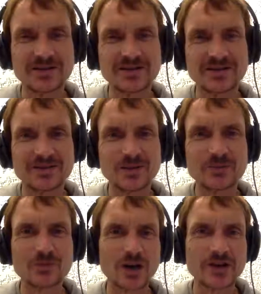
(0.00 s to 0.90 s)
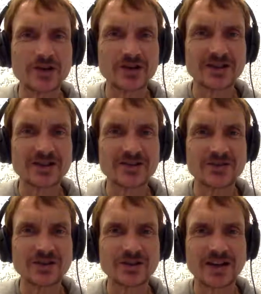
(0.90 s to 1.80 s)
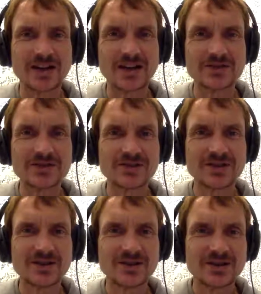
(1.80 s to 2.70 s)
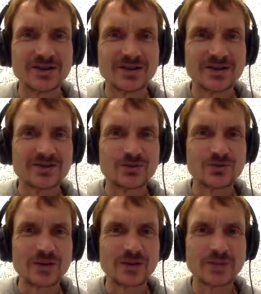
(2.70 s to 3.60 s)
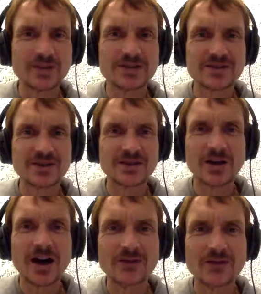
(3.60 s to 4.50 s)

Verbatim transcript: one project that I certainly have is to write Blitzed, the novel.